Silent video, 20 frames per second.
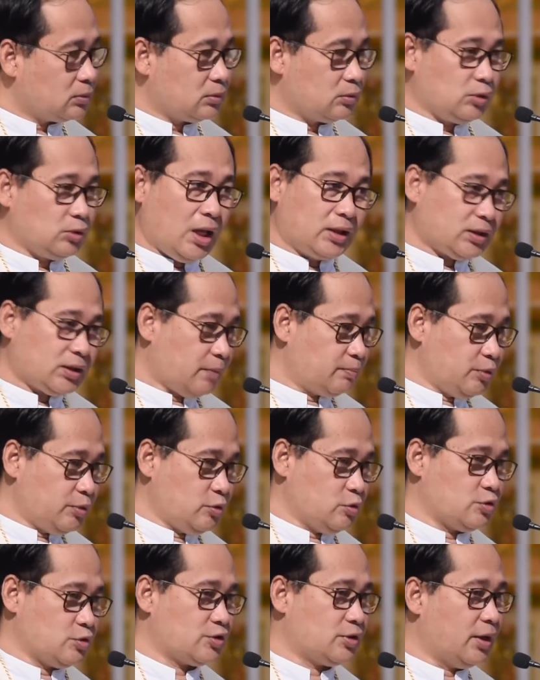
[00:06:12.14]
not
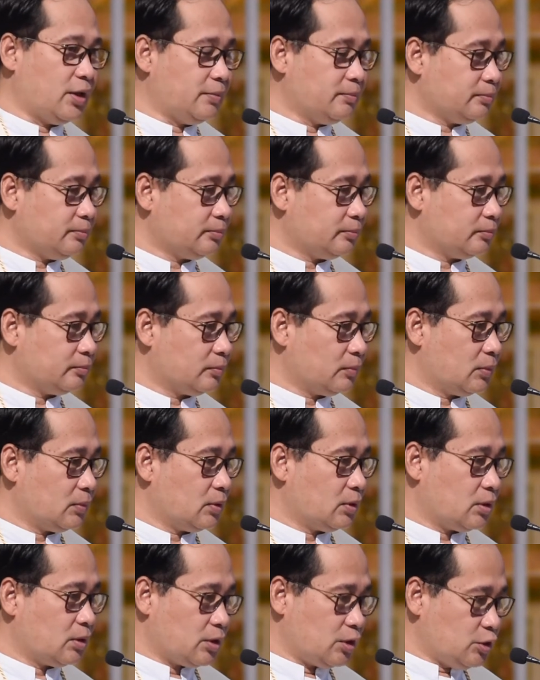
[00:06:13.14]
abuse them,
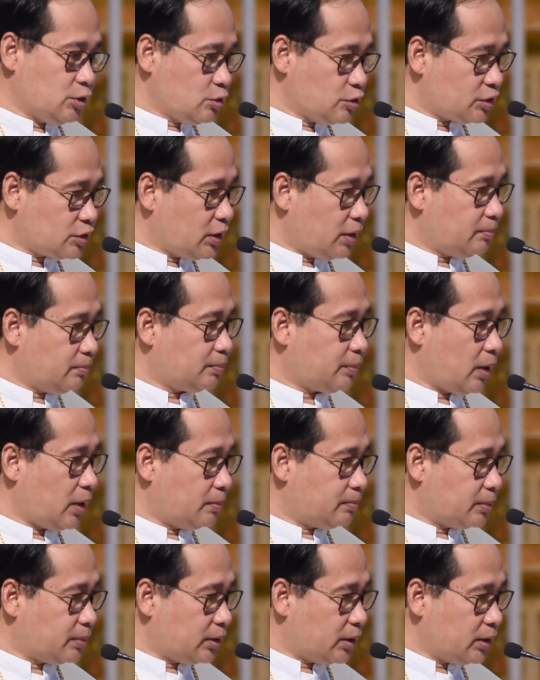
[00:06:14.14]
use them
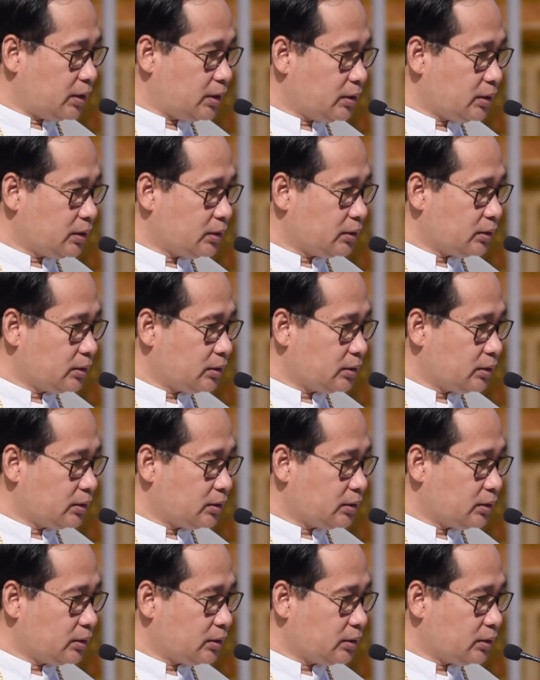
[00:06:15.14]
properly